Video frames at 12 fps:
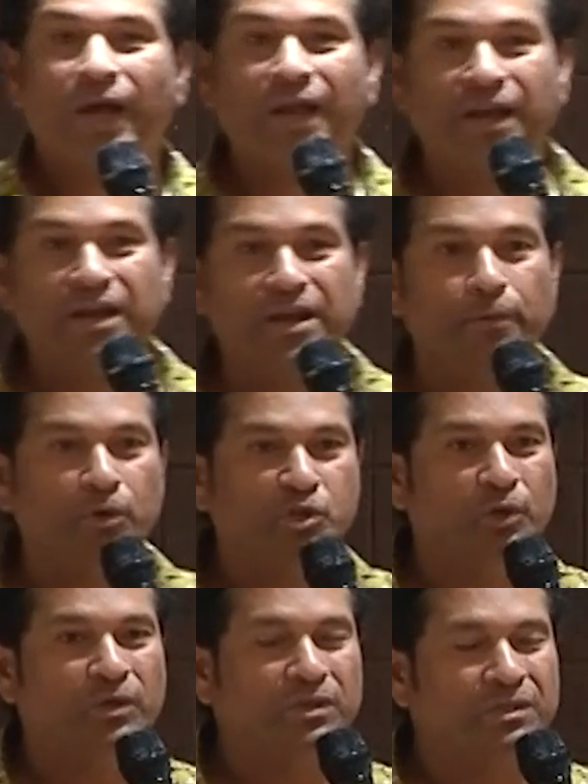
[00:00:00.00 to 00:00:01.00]
an
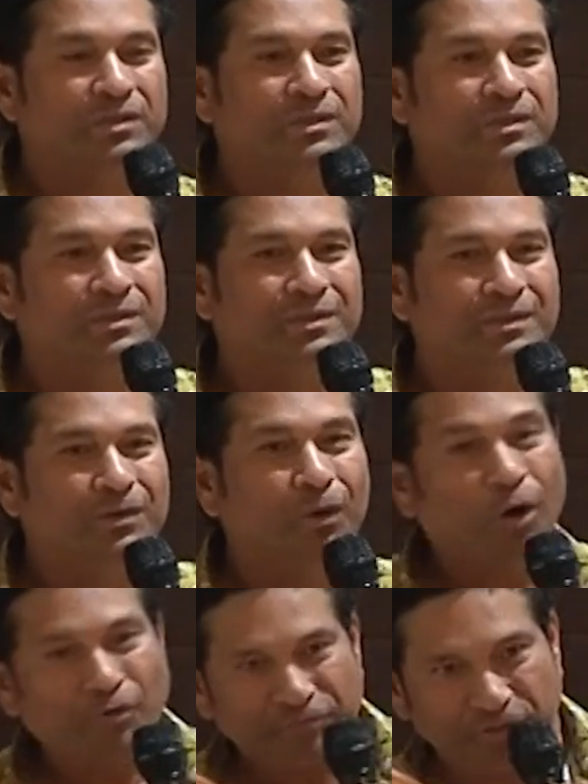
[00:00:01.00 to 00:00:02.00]
individual
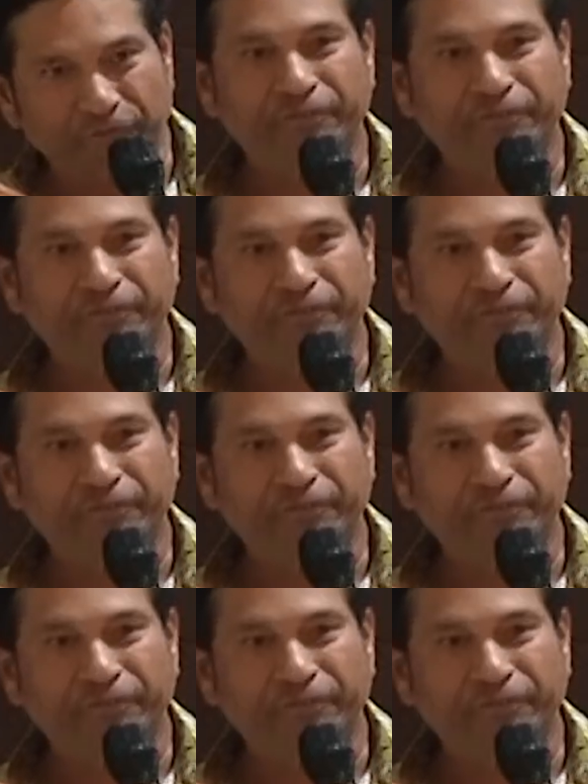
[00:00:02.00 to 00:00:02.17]
off the